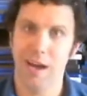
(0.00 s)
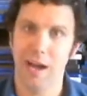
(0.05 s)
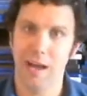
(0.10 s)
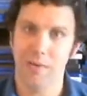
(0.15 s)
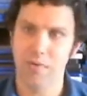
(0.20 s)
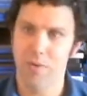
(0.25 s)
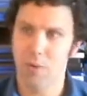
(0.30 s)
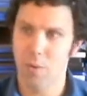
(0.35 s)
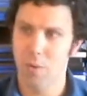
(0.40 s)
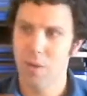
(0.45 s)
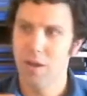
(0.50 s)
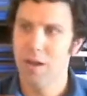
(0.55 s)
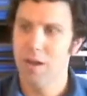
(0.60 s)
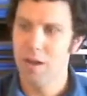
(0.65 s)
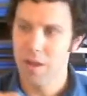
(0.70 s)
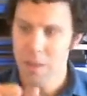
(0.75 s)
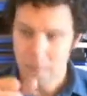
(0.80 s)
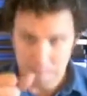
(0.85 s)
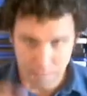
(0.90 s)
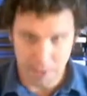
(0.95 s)
So
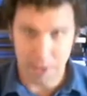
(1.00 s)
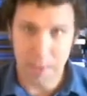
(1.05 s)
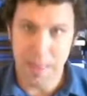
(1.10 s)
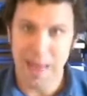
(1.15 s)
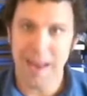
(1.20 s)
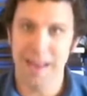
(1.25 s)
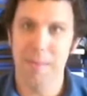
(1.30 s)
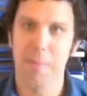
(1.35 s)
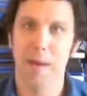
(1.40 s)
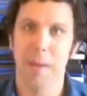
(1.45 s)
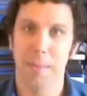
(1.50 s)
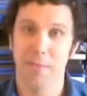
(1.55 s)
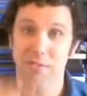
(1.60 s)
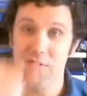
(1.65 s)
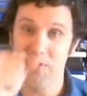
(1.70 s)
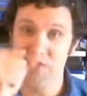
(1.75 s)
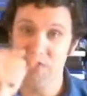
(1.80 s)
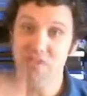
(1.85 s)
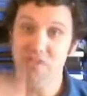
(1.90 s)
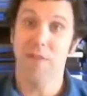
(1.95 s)
bear that in mind.
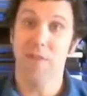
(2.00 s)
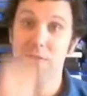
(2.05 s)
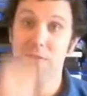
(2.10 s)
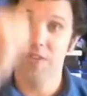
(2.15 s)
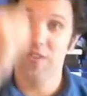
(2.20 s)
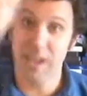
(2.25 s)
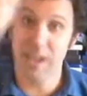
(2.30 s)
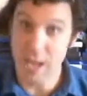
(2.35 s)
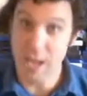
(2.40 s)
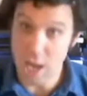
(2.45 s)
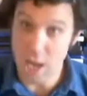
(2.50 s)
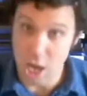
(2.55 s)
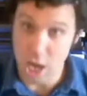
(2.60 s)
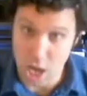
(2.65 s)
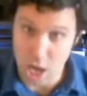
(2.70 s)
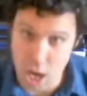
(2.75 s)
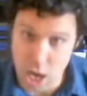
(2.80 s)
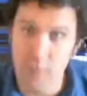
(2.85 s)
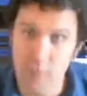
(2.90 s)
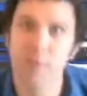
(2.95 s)
Definitely
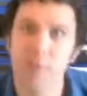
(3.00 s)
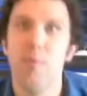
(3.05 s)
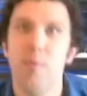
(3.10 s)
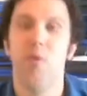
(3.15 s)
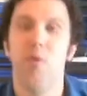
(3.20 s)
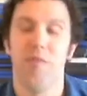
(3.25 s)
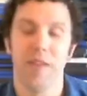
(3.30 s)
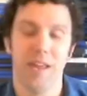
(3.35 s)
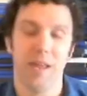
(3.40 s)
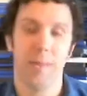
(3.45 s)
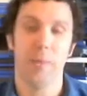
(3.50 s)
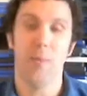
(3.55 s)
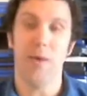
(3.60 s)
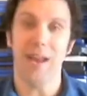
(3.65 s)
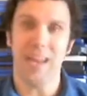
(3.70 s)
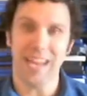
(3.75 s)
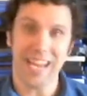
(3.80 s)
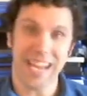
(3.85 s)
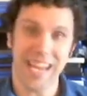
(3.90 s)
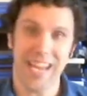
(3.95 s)
his movie, the way
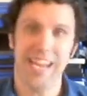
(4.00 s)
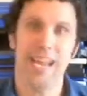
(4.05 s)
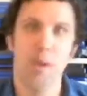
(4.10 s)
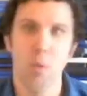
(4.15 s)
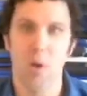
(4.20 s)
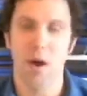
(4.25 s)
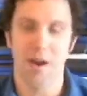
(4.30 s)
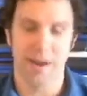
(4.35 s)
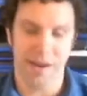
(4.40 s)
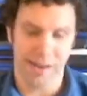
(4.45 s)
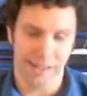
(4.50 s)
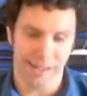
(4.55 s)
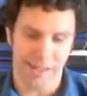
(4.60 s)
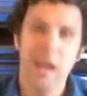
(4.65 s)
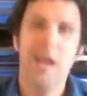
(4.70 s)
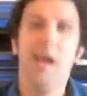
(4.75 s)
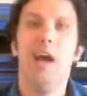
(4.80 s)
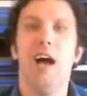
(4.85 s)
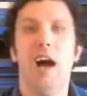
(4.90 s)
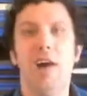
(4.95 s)
he wanted it.
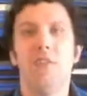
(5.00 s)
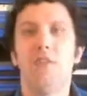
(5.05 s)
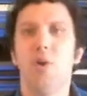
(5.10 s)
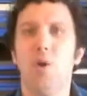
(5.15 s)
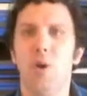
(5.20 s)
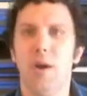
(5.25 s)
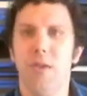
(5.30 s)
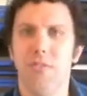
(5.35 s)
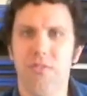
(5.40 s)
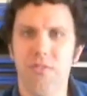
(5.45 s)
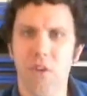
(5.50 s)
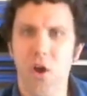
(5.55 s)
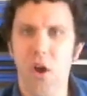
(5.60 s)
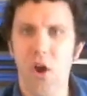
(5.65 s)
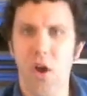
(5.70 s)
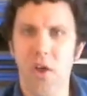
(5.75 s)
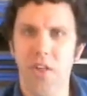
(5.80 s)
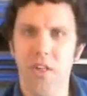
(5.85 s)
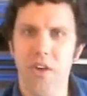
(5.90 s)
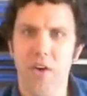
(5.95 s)
Of course,
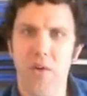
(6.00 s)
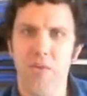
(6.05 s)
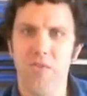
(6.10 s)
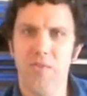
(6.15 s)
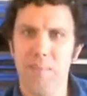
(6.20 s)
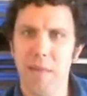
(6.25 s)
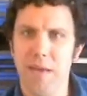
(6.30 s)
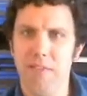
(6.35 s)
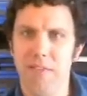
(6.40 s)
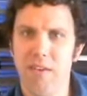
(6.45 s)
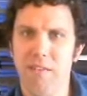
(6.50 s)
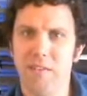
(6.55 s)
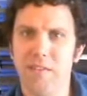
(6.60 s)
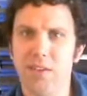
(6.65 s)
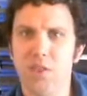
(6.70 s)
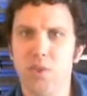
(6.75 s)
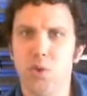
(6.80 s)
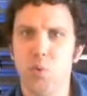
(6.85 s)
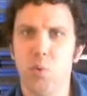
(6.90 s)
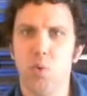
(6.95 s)
all those amazing
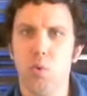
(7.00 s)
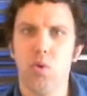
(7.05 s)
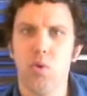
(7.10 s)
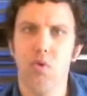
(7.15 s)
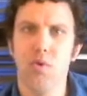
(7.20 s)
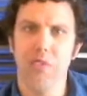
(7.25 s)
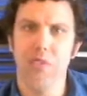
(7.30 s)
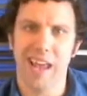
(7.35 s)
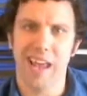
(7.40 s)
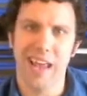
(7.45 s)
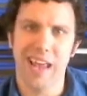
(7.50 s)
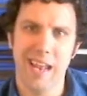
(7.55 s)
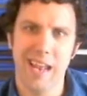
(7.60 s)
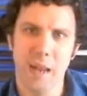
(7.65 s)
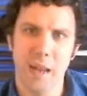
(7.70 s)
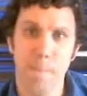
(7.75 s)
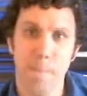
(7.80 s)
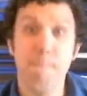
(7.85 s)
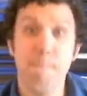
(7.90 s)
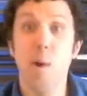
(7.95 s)
visuals and
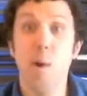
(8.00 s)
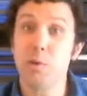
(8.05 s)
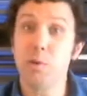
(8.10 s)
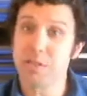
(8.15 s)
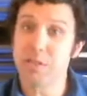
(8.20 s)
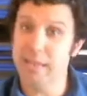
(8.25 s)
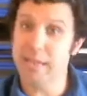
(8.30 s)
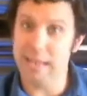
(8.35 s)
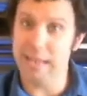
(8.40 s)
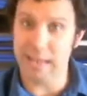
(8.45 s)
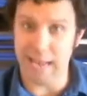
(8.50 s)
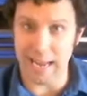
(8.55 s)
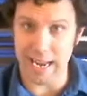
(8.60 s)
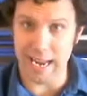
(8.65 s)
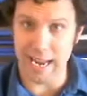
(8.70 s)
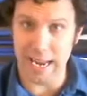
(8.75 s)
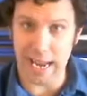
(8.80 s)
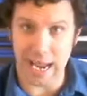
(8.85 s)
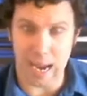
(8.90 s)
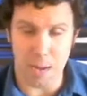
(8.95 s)
mostly
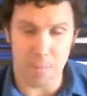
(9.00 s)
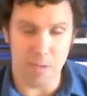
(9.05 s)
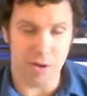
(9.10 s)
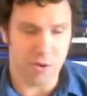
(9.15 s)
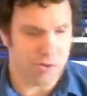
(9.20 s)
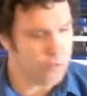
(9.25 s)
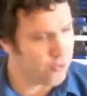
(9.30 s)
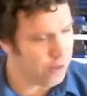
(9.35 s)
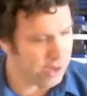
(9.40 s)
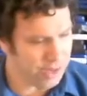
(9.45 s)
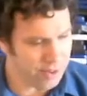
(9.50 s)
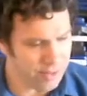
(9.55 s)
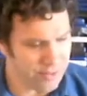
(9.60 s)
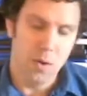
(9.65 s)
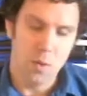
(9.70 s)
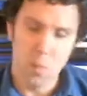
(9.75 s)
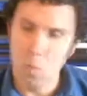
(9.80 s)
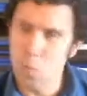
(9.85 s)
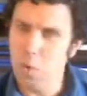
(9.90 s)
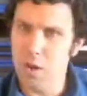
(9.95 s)
in-camera tricks
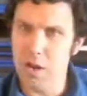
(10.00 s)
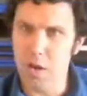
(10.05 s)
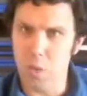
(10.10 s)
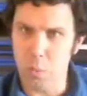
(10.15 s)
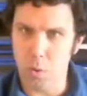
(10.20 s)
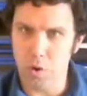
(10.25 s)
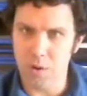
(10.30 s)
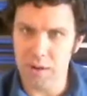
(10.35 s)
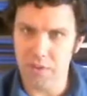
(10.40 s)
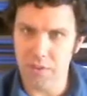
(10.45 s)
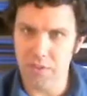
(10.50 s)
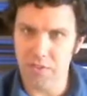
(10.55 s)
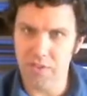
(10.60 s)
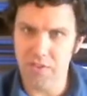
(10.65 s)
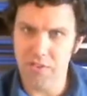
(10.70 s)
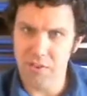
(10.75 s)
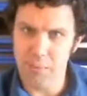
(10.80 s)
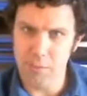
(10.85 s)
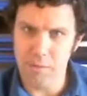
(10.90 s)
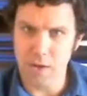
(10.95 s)
wouldn't work if the
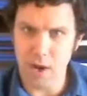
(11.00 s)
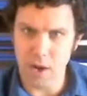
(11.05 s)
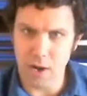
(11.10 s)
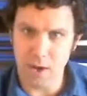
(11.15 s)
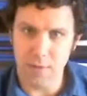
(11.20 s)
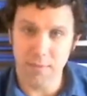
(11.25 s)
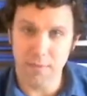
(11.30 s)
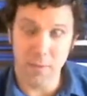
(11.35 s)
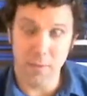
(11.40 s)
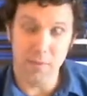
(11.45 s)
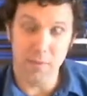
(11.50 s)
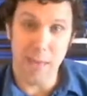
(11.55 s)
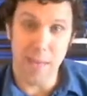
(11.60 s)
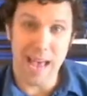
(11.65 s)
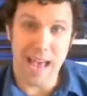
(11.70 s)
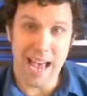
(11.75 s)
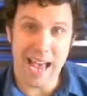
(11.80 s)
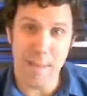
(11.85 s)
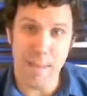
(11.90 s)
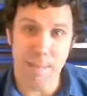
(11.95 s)
cinematography was
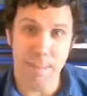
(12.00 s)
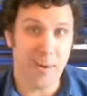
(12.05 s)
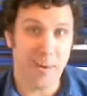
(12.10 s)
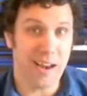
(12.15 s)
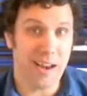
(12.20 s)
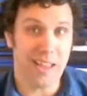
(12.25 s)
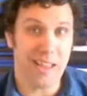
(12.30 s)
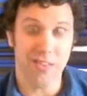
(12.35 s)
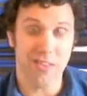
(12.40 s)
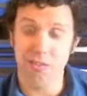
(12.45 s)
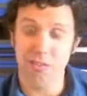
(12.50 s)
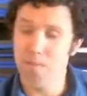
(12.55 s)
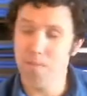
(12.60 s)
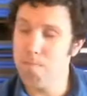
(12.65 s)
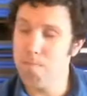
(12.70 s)
bad, but it's